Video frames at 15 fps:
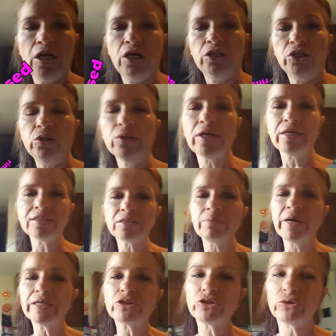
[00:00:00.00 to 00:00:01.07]
You guys
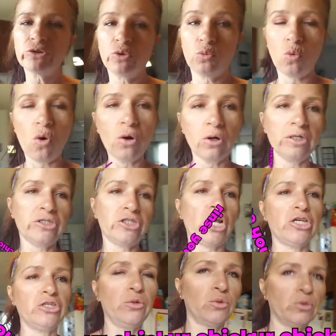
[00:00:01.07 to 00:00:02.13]
make sure you wash
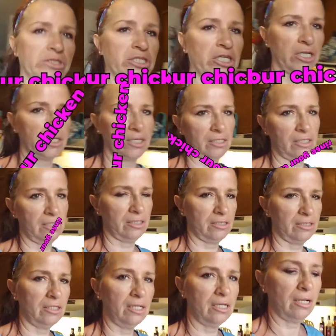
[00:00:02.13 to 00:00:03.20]
your
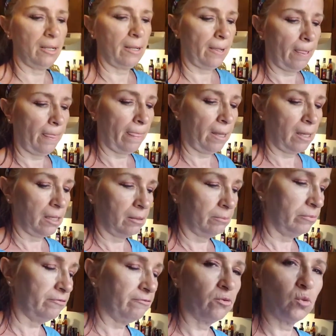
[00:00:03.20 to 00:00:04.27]
chicken
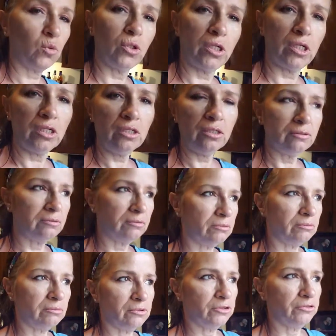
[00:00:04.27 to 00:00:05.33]
before
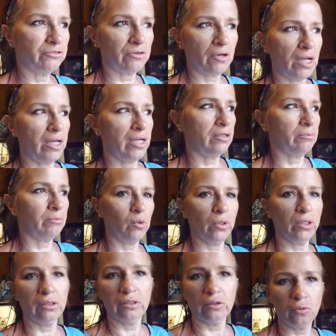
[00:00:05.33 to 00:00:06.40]
you fry it,
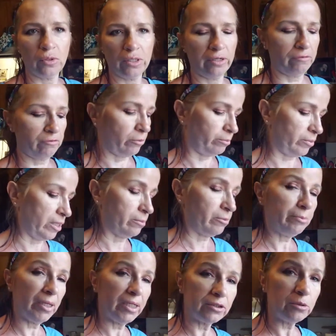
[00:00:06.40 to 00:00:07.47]
oil it, or whatever. But I'm
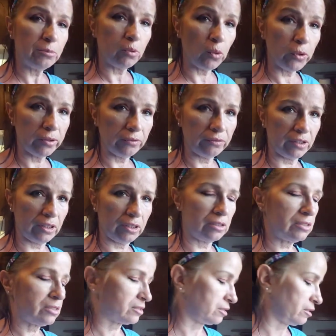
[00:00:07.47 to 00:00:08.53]
about to boil
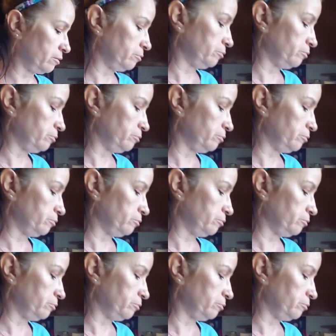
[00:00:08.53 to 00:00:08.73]
this and